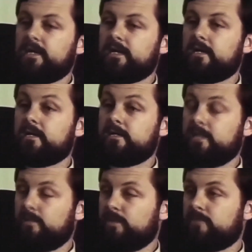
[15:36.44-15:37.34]
Uh,
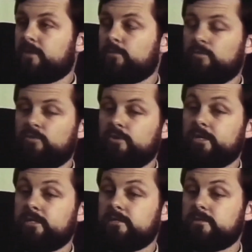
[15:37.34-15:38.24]
it'll be available for
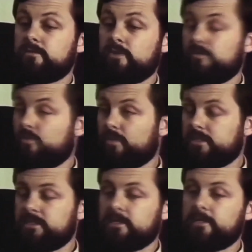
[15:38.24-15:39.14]
you in 24
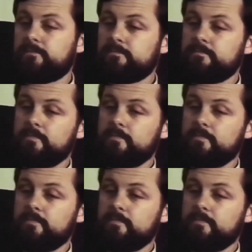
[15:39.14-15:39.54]
months' time.